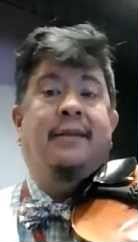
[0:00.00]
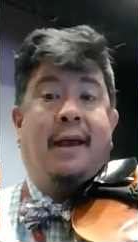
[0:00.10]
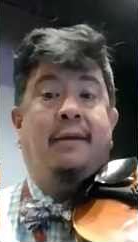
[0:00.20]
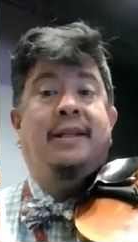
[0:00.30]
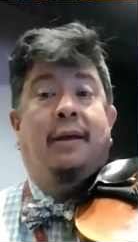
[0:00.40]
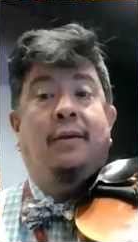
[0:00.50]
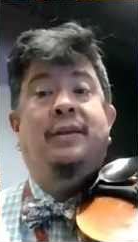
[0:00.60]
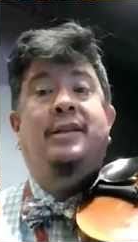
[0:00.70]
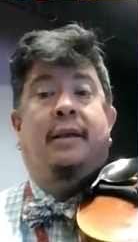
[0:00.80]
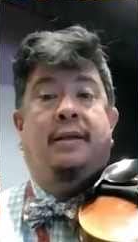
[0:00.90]
That
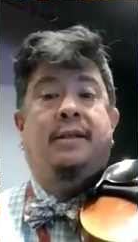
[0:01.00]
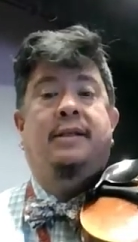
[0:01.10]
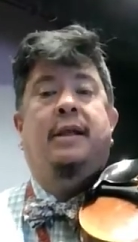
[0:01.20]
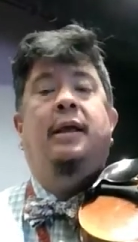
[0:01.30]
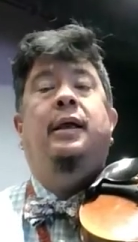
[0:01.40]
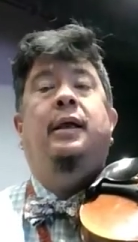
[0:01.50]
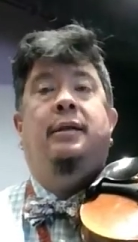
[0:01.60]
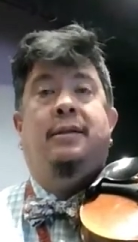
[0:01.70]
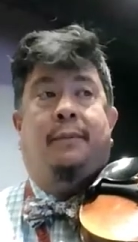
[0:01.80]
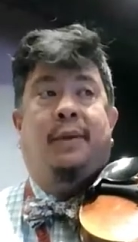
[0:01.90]
tells us
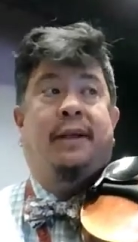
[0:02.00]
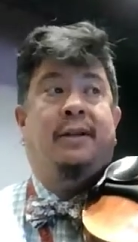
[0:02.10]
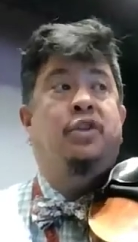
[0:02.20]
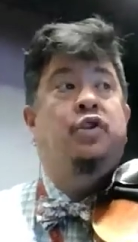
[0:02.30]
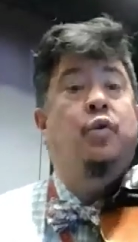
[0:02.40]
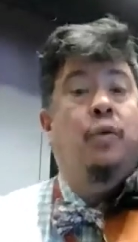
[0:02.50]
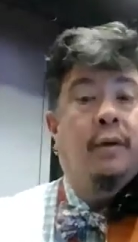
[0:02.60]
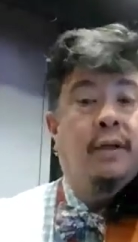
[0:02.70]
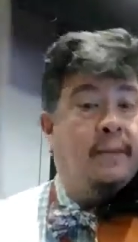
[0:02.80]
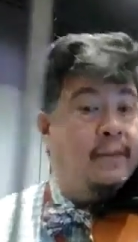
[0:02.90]
to play
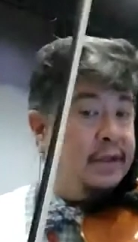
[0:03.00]
short.